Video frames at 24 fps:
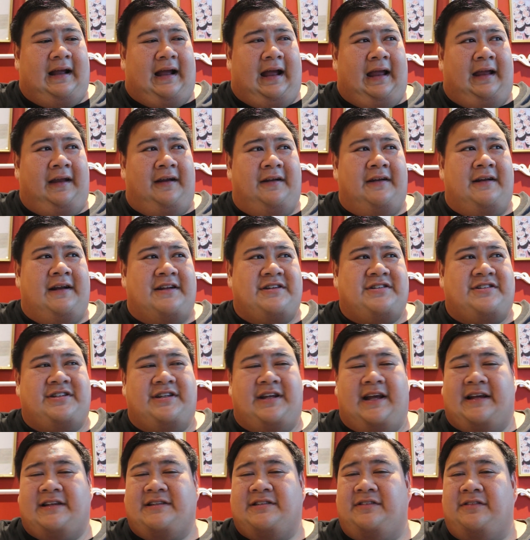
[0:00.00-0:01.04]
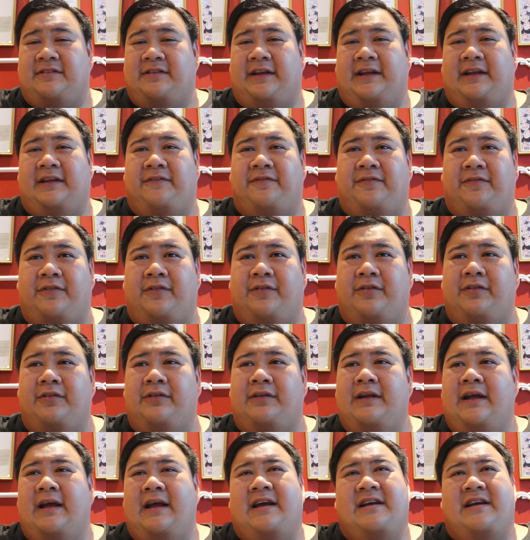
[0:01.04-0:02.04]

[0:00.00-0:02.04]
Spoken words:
I heard that she has great food.